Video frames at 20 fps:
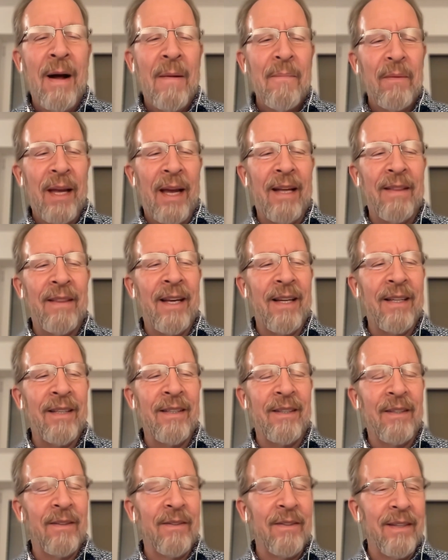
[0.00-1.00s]
And
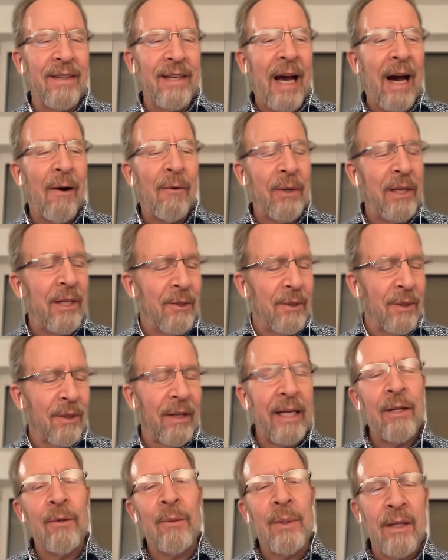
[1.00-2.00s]
then now here
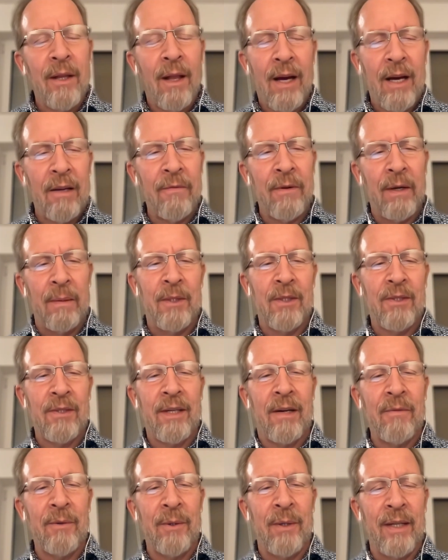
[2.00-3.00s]
later in life, I'm
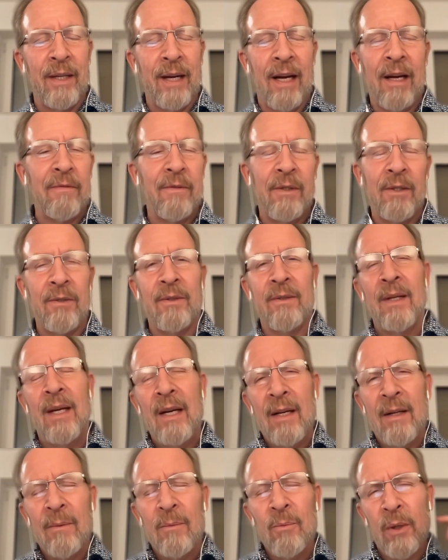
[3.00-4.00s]
discovering there's
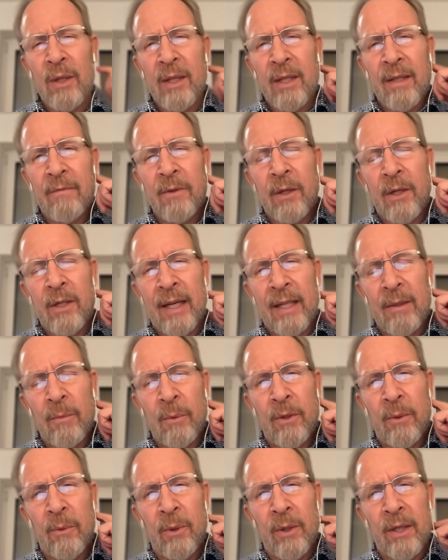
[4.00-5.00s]
really connected
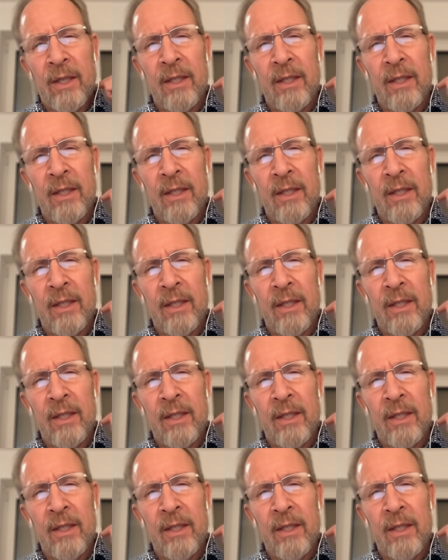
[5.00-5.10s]
with a really